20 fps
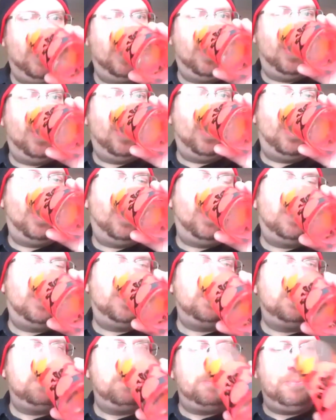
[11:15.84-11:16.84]
Program like
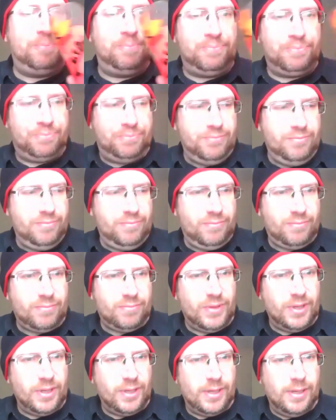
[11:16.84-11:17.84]
Grammarly and the Pro
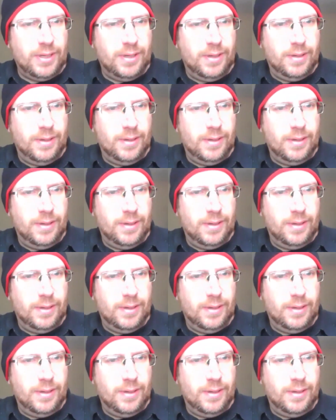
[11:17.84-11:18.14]
Writing Aid. They're